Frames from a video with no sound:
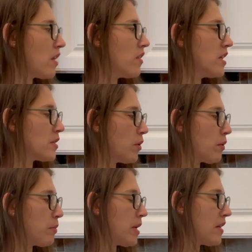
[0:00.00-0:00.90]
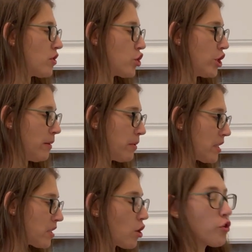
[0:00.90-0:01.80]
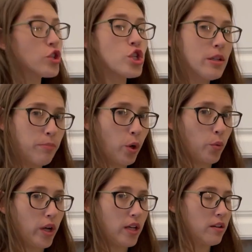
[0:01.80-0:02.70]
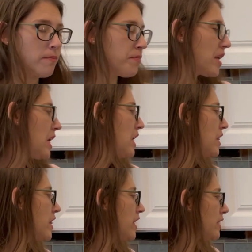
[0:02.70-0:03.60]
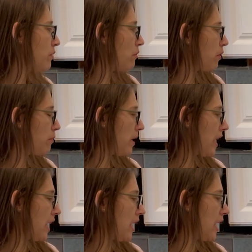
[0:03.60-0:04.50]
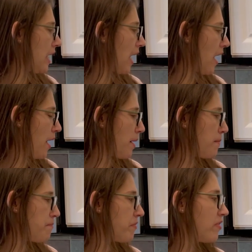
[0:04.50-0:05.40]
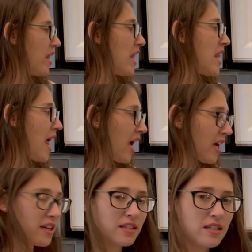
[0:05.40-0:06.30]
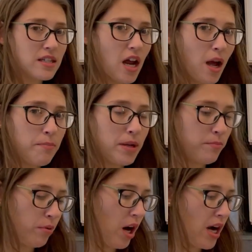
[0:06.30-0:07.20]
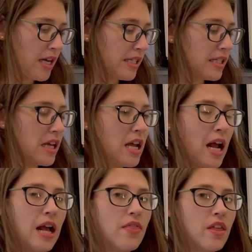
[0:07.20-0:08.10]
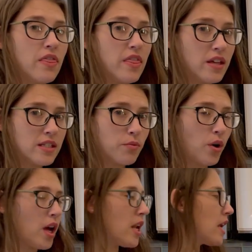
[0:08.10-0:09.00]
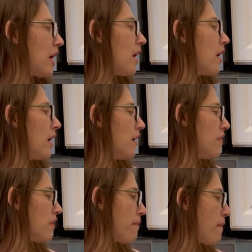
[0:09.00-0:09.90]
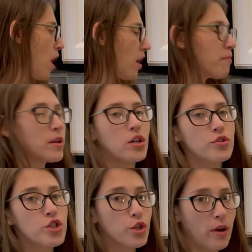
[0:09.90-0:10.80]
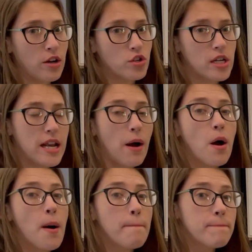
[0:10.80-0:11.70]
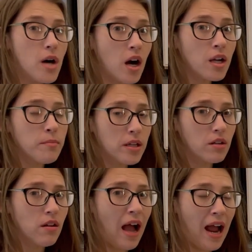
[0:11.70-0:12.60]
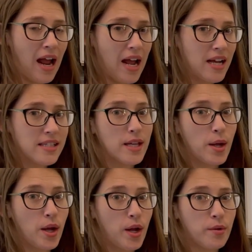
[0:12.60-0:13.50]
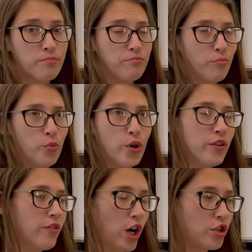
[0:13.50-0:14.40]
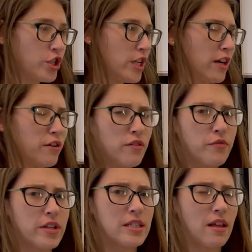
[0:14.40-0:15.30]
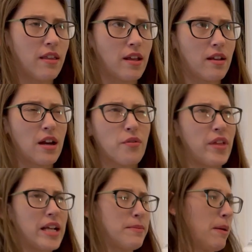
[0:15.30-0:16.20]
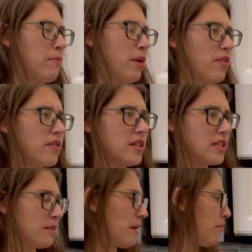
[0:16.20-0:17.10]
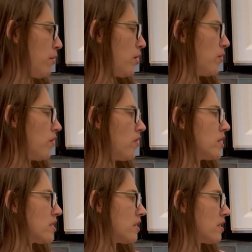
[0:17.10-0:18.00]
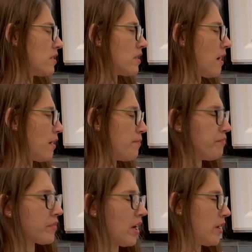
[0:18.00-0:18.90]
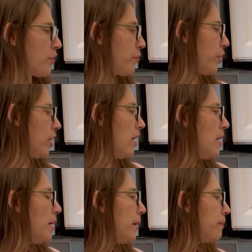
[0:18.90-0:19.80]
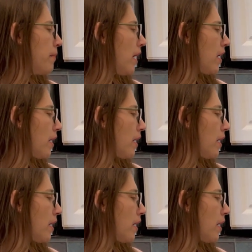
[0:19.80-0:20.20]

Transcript: this one would be the cheapest or the cheaper one. This one would be the next up in price, and then this one, and then the Mockmill 200. Now, Mockmill has a wood version. I don't know if it's, I don't think it's bamboo. I think this is bamboo, and then this is another wood. But